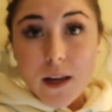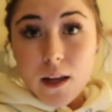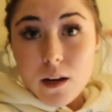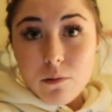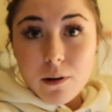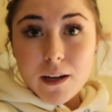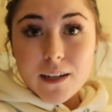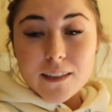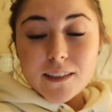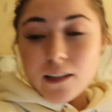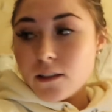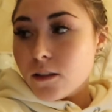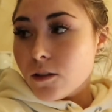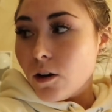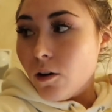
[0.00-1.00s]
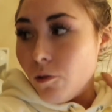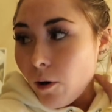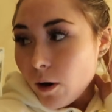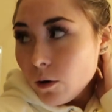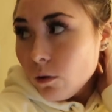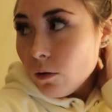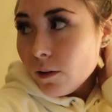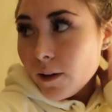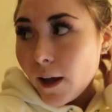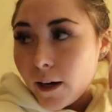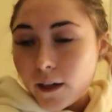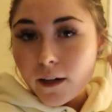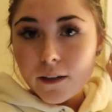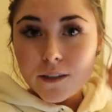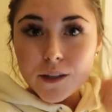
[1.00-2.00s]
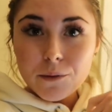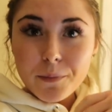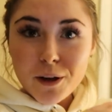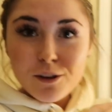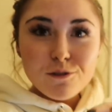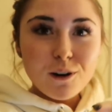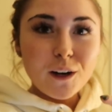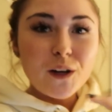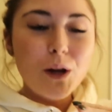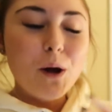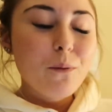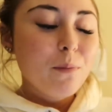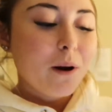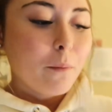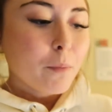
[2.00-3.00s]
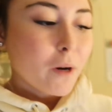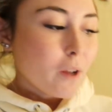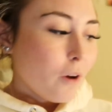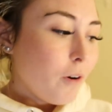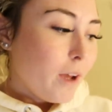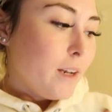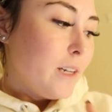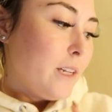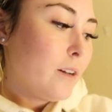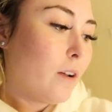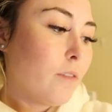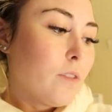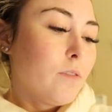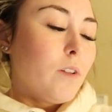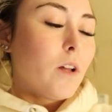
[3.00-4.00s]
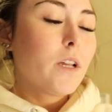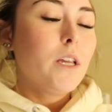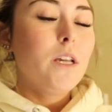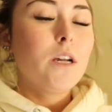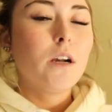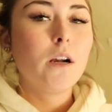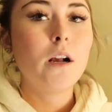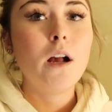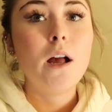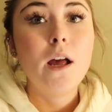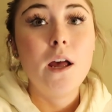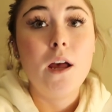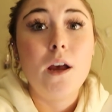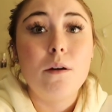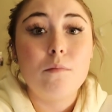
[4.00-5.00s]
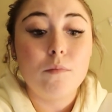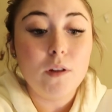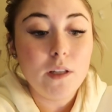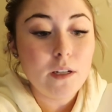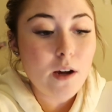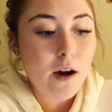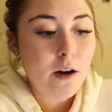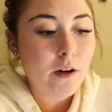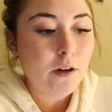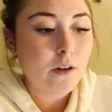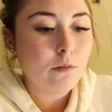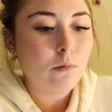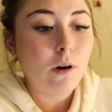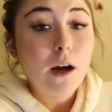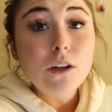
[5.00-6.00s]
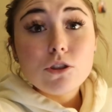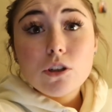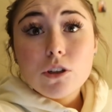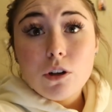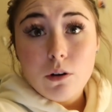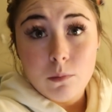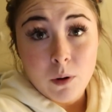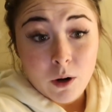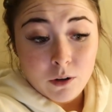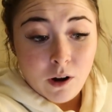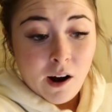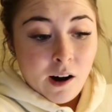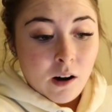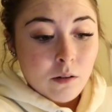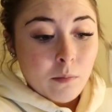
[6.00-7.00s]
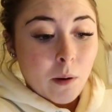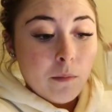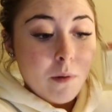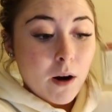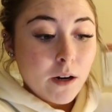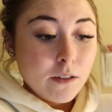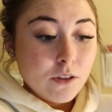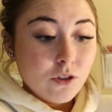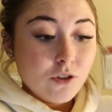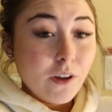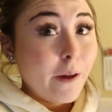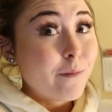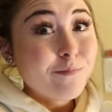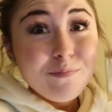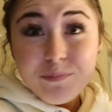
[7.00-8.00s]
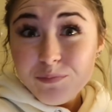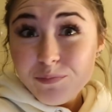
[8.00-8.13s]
Anyways, so I know the lighting isn't the best right now, but I'm gonna go ahead and end off the vlog here. I'm really tired. Well, actually, no, I'm not tired. My mind's just like